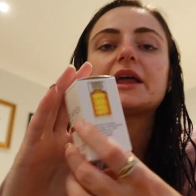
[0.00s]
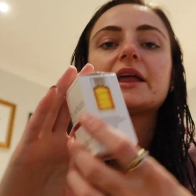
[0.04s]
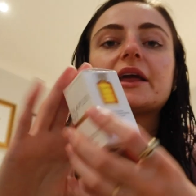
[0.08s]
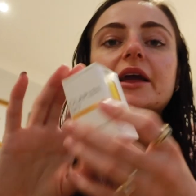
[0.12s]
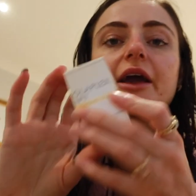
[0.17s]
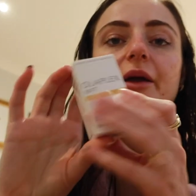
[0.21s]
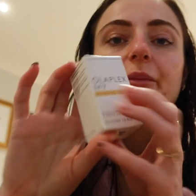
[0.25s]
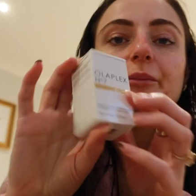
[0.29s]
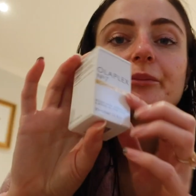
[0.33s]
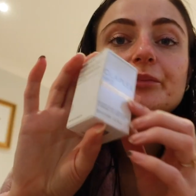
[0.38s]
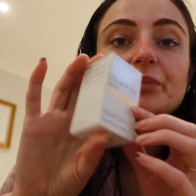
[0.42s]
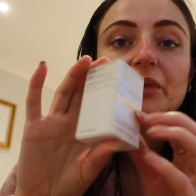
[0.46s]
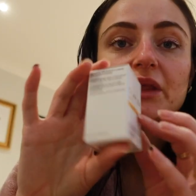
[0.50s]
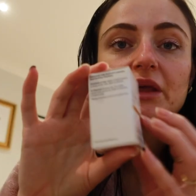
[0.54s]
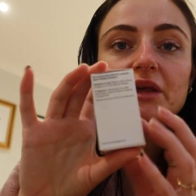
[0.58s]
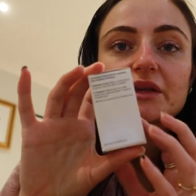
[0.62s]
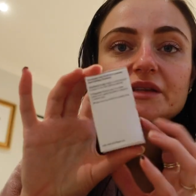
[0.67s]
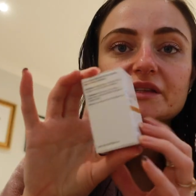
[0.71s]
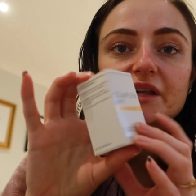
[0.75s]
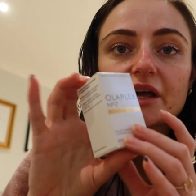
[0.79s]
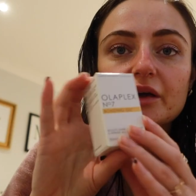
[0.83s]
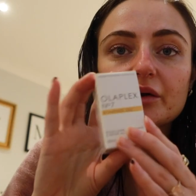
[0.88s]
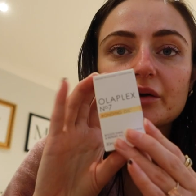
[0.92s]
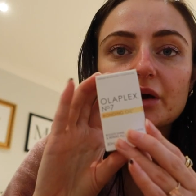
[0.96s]
Here you go.
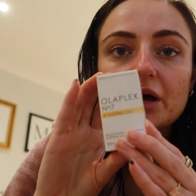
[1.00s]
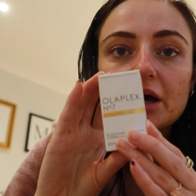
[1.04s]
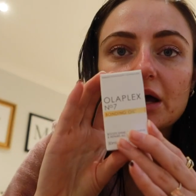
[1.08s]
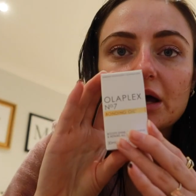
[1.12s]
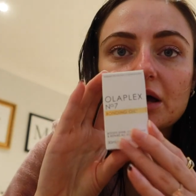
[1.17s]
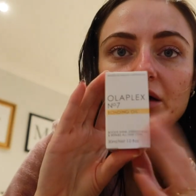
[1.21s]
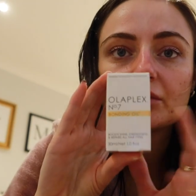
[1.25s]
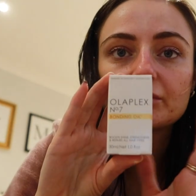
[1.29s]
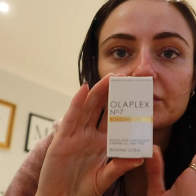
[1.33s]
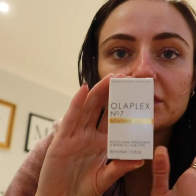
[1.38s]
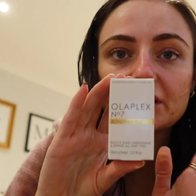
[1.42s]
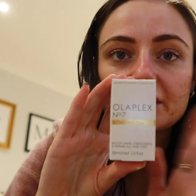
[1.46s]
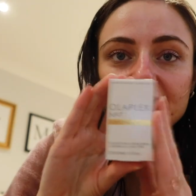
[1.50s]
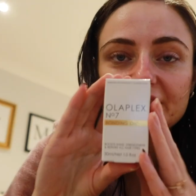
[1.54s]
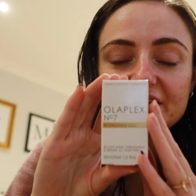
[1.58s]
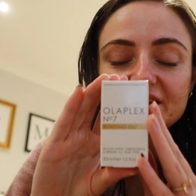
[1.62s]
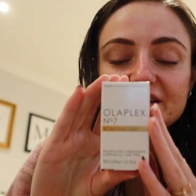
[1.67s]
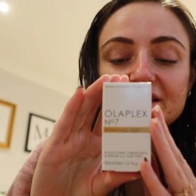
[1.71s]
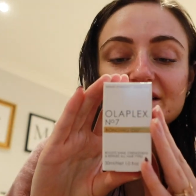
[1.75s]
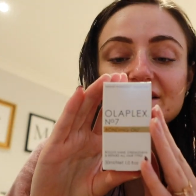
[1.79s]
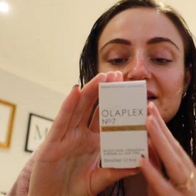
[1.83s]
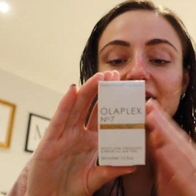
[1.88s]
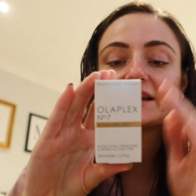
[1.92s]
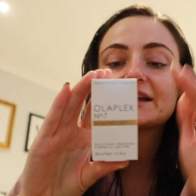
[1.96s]
So
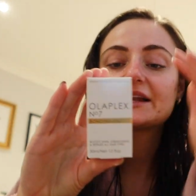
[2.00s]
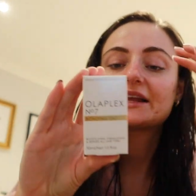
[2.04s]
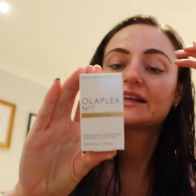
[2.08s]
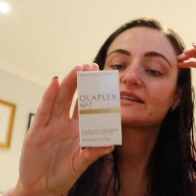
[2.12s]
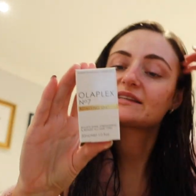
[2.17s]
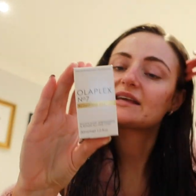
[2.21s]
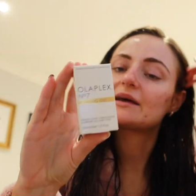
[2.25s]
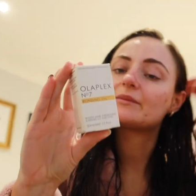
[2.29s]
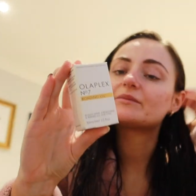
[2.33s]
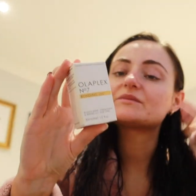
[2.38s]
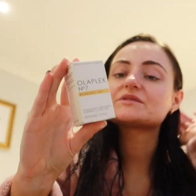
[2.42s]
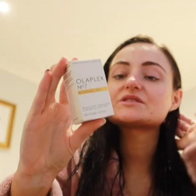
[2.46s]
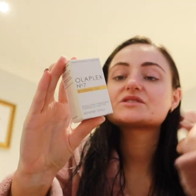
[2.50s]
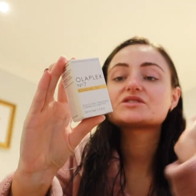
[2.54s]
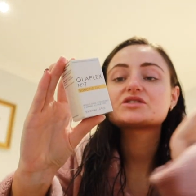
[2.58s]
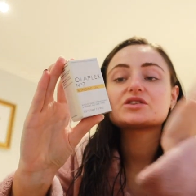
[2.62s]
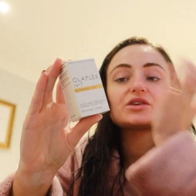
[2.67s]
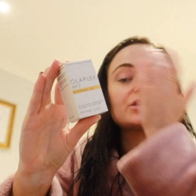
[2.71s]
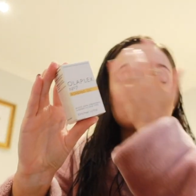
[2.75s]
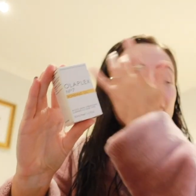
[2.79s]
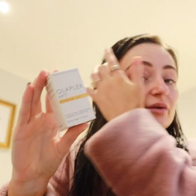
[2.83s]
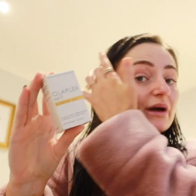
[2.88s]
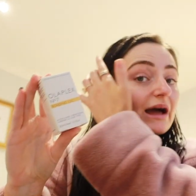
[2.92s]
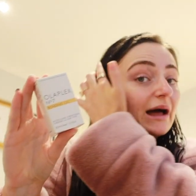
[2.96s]
this is in an attempt
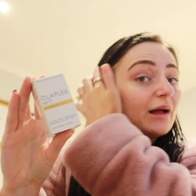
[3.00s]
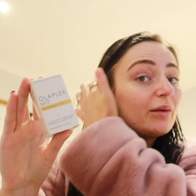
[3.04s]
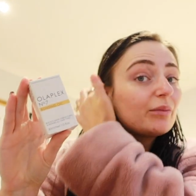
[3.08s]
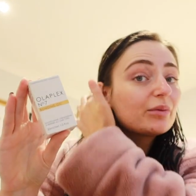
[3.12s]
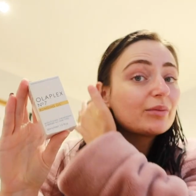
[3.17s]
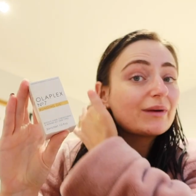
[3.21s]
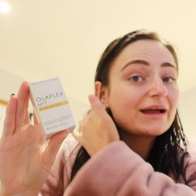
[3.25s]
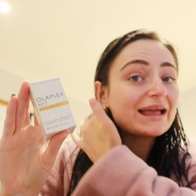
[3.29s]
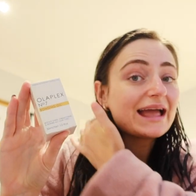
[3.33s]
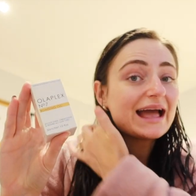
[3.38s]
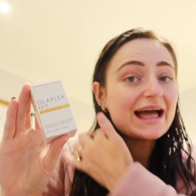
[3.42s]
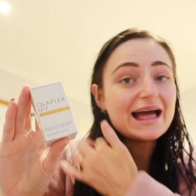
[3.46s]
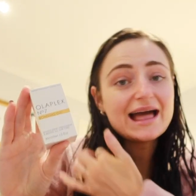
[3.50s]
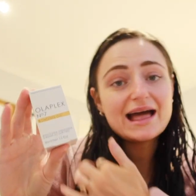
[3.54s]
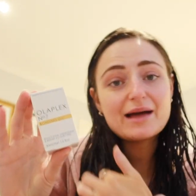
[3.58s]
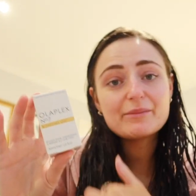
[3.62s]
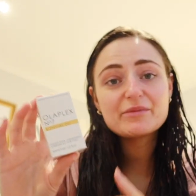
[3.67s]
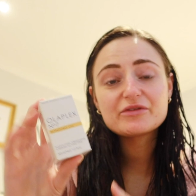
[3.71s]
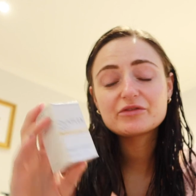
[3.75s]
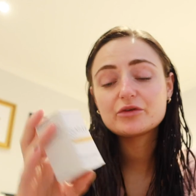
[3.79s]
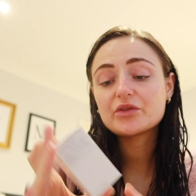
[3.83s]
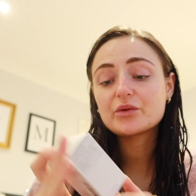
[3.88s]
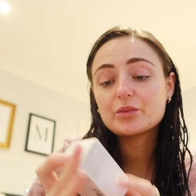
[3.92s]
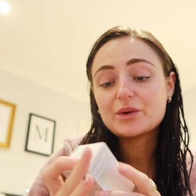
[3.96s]
to help my hair
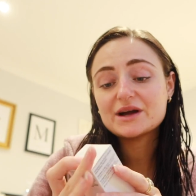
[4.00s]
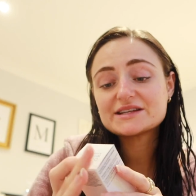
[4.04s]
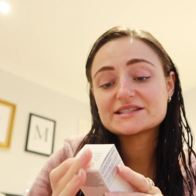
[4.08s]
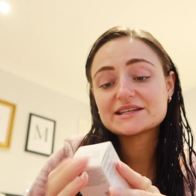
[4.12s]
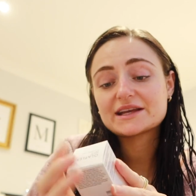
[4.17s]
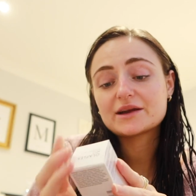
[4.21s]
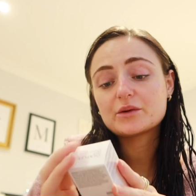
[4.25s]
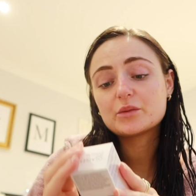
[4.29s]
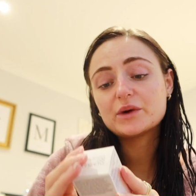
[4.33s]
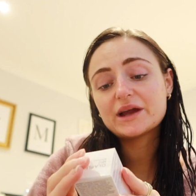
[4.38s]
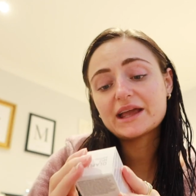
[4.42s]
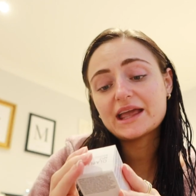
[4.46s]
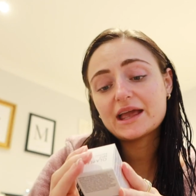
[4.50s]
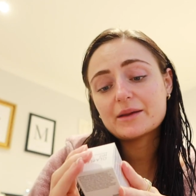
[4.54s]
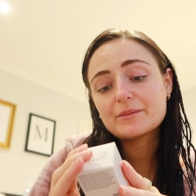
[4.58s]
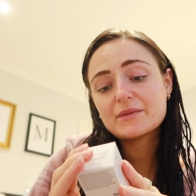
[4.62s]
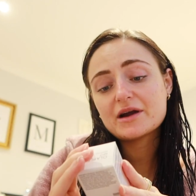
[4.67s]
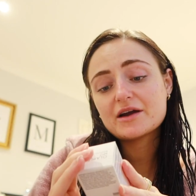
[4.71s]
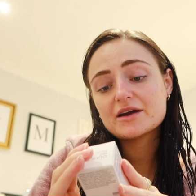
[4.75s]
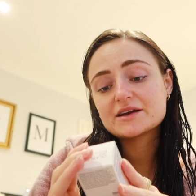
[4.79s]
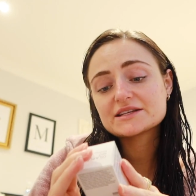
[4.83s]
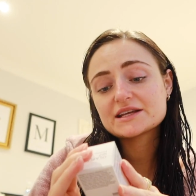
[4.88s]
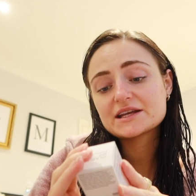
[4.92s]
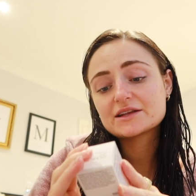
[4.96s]
before the wedding. We're getting
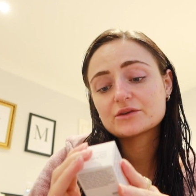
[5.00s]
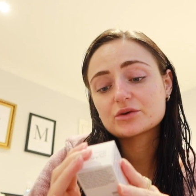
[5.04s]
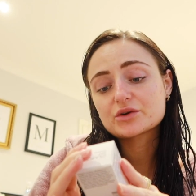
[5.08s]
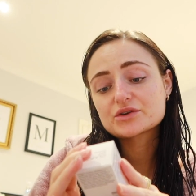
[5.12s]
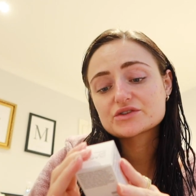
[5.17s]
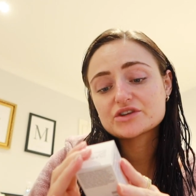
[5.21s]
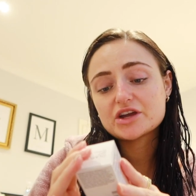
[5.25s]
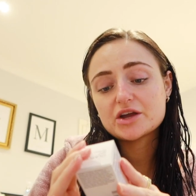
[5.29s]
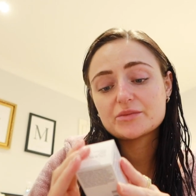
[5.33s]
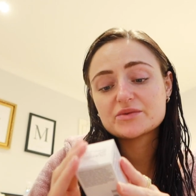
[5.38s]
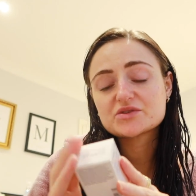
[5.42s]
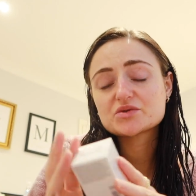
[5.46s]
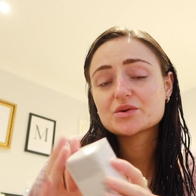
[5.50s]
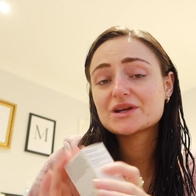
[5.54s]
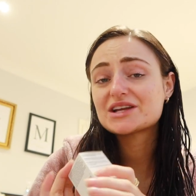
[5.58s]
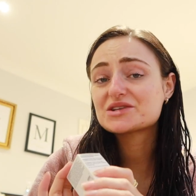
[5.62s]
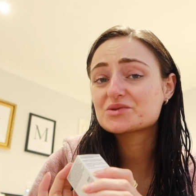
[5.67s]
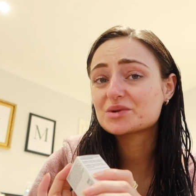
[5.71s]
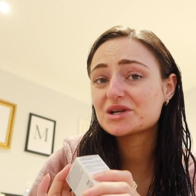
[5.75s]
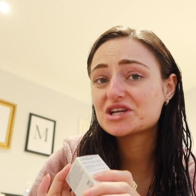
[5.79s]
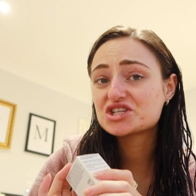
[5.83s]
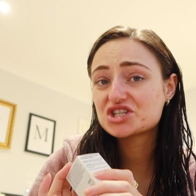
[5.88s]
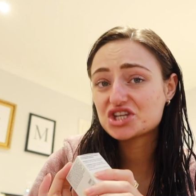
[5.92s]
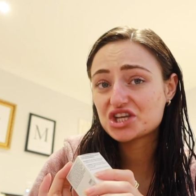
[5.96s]
married in October
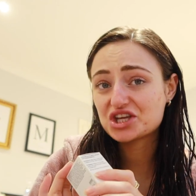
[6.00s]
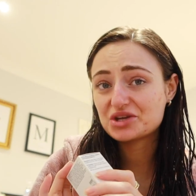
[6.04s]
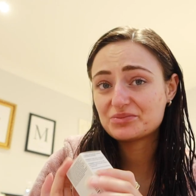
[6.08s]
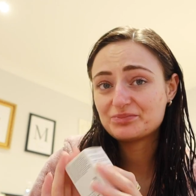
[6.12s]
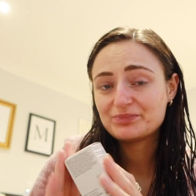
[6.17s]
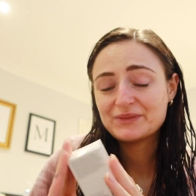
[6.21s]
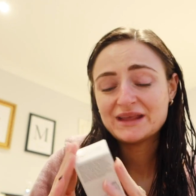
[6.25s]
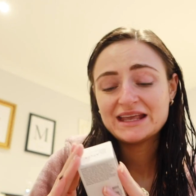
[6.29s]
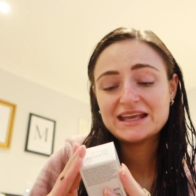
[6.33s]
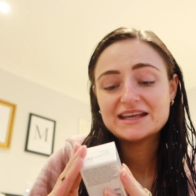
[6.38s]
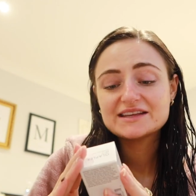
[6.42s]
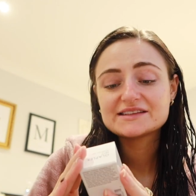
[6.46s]
2022.